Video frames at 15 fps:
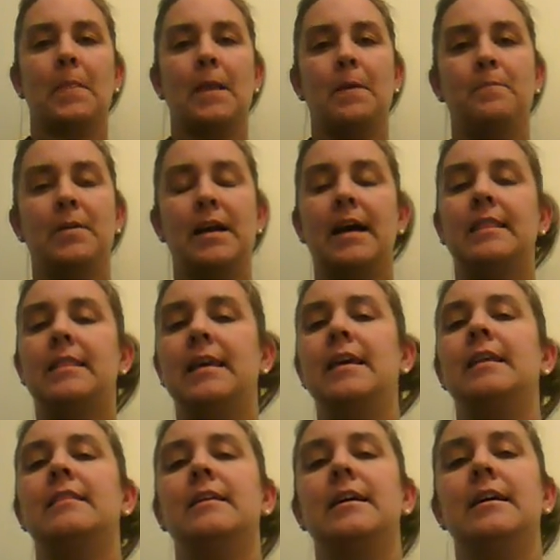But I
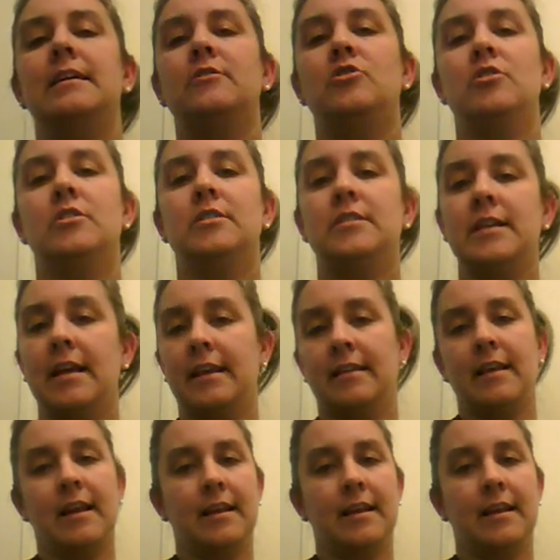think that just setting that